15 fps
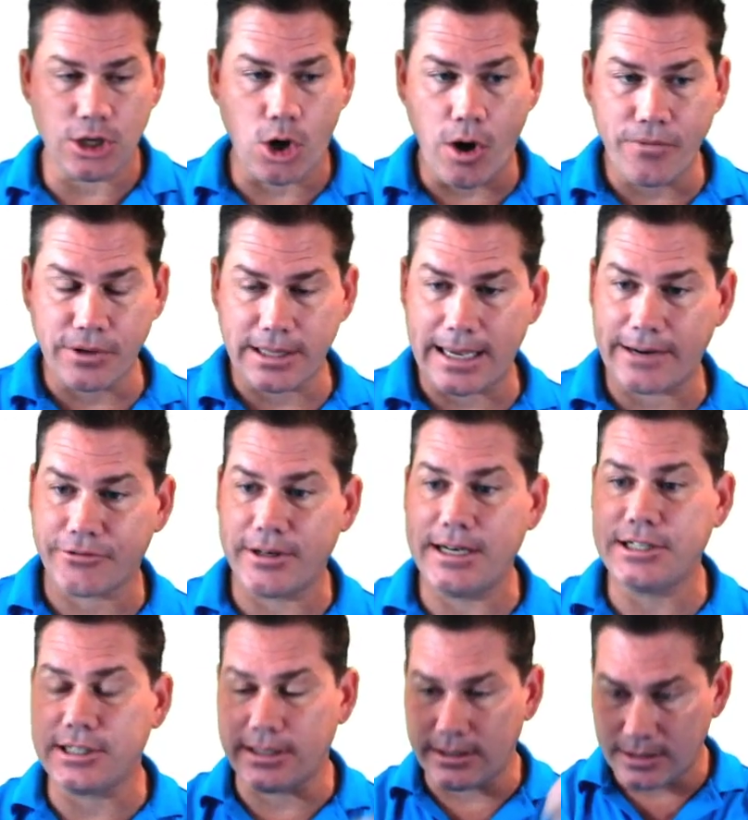over that
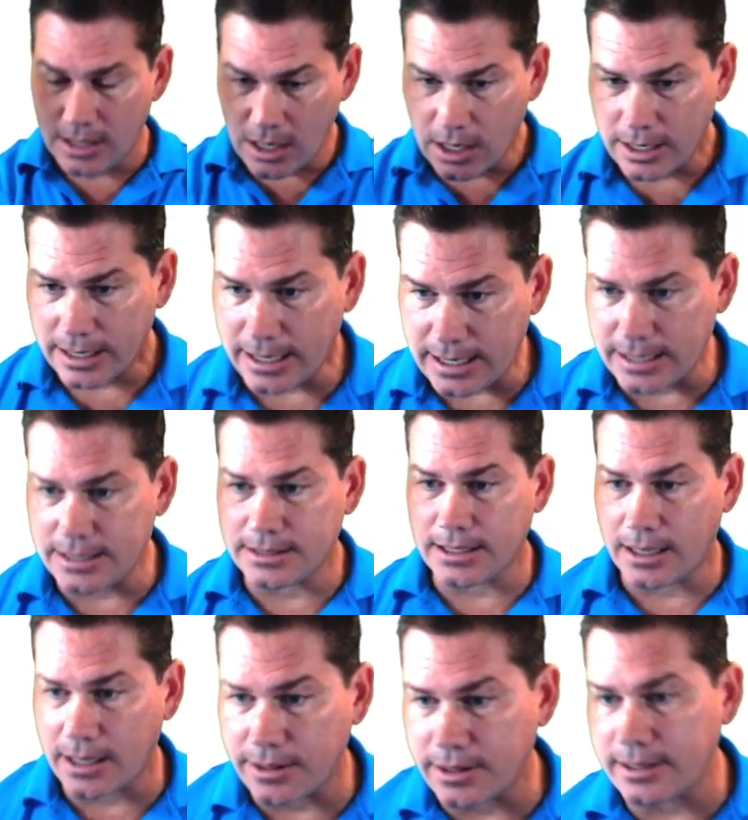region and uh,
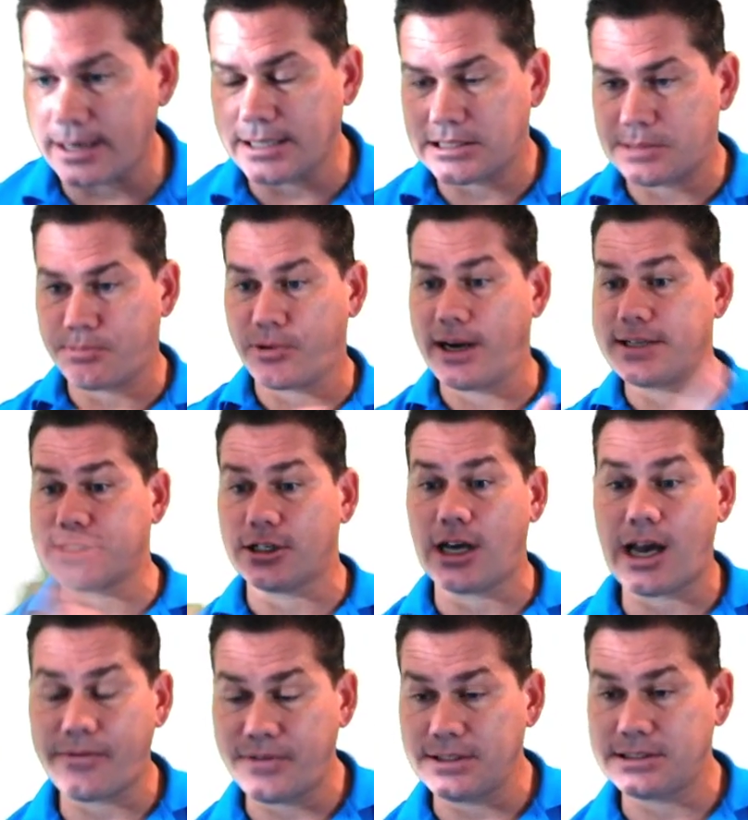and then it spreads it
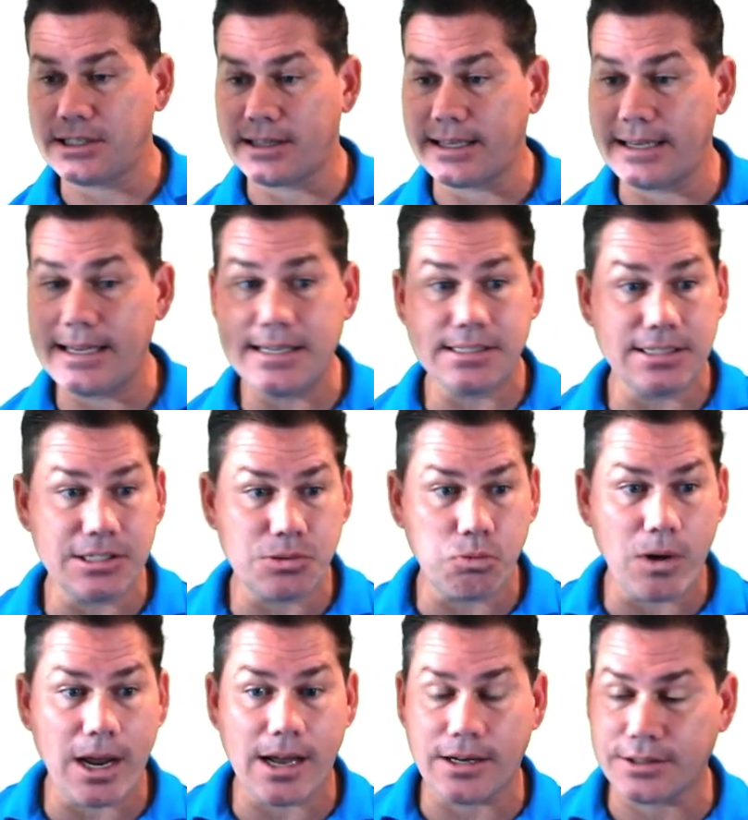off into the east as
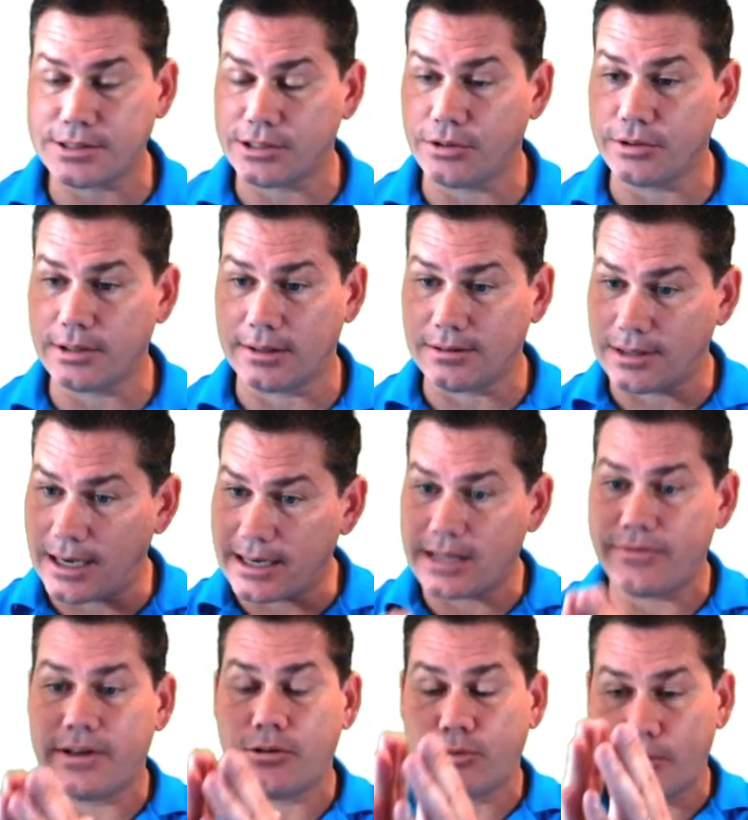well. So a lot of
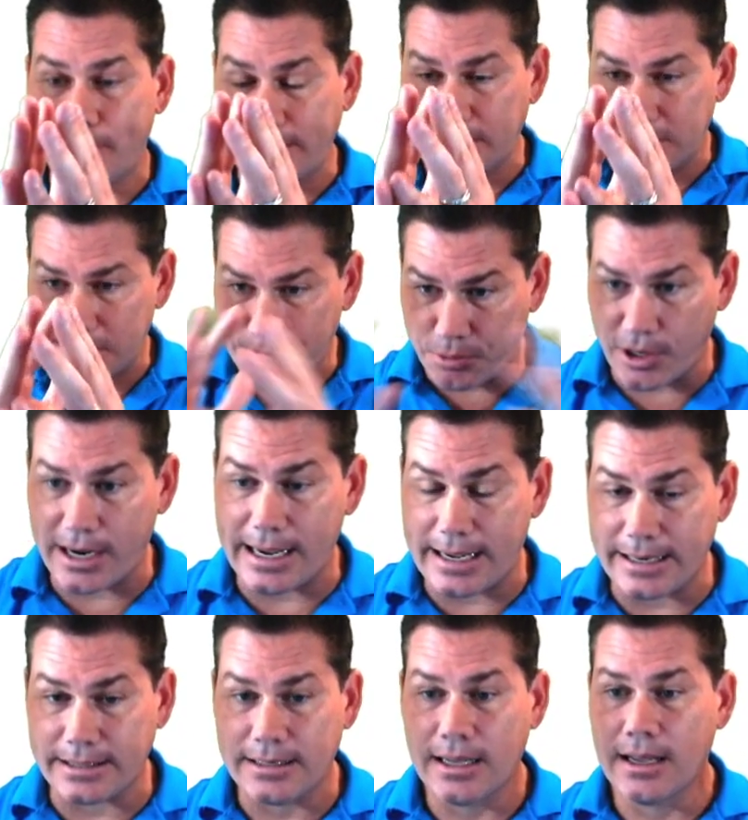it will be
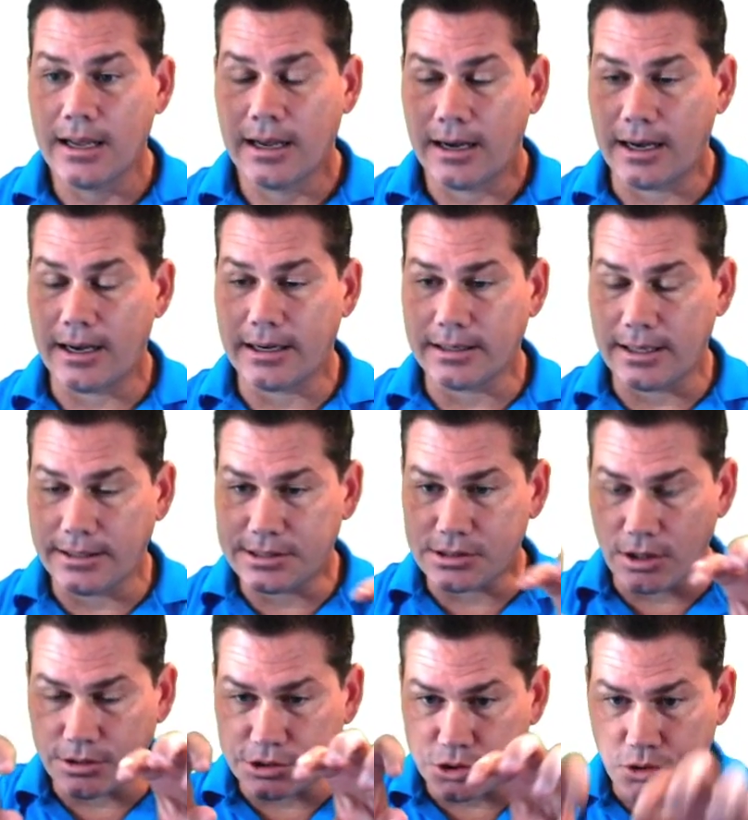spread uh, and
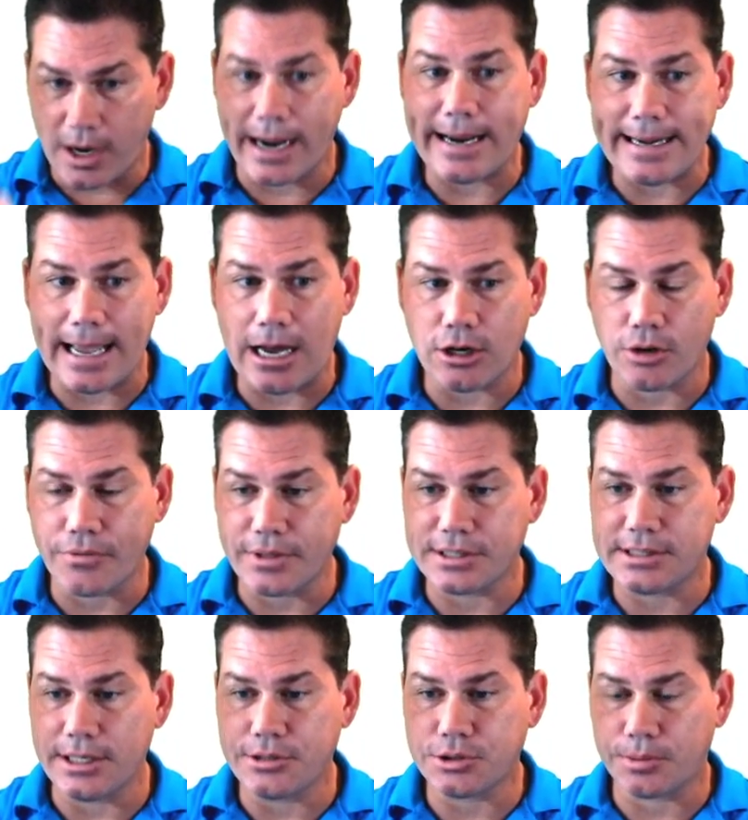start drying out over the
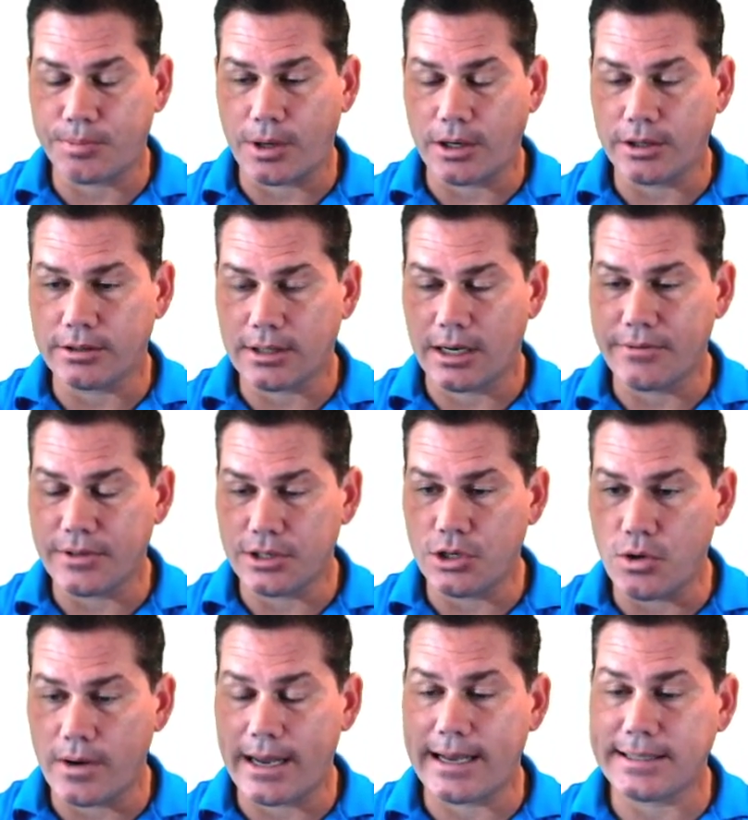central part of the
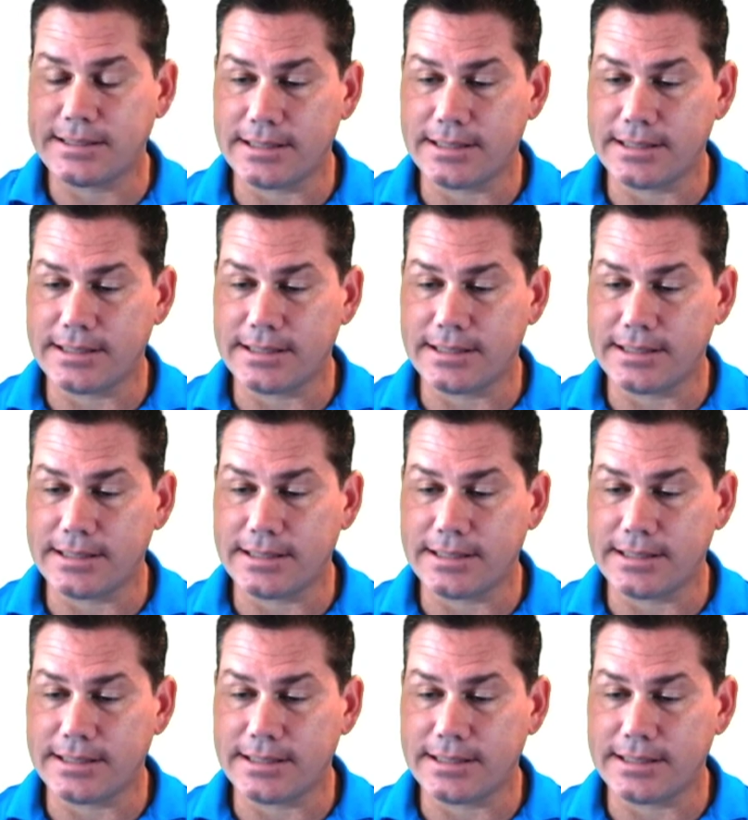U.S.